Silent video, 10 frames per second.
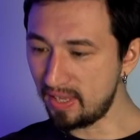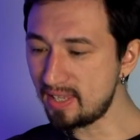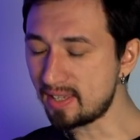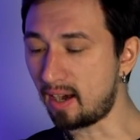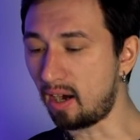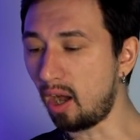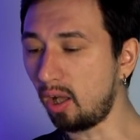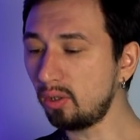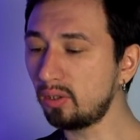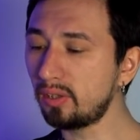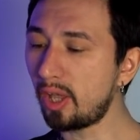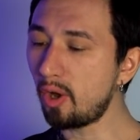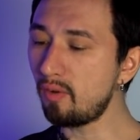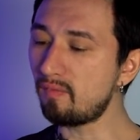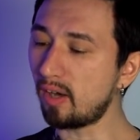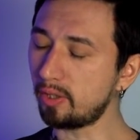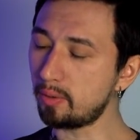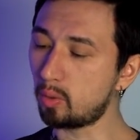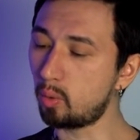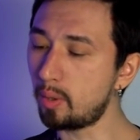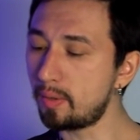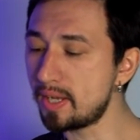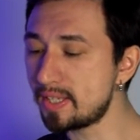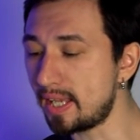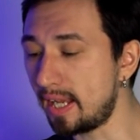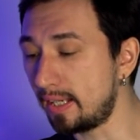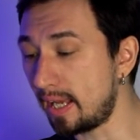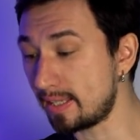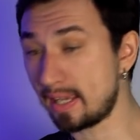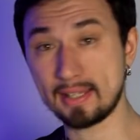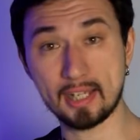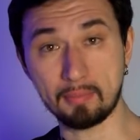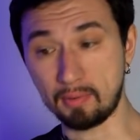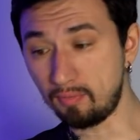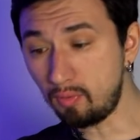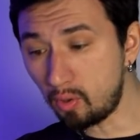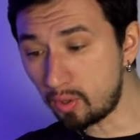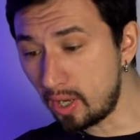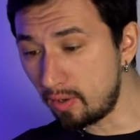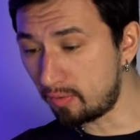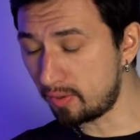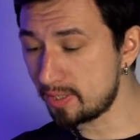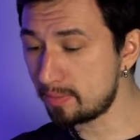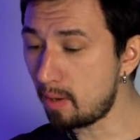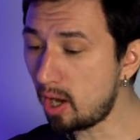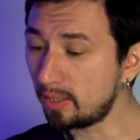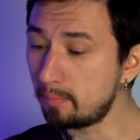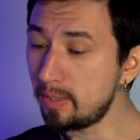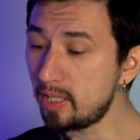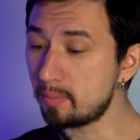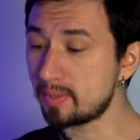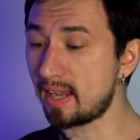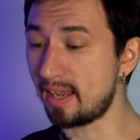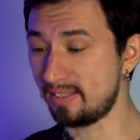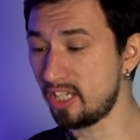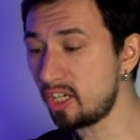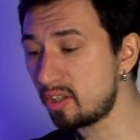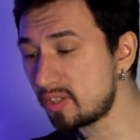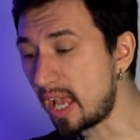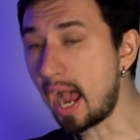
These are all low volume queries and, as I said before, for small and medium-sized channels,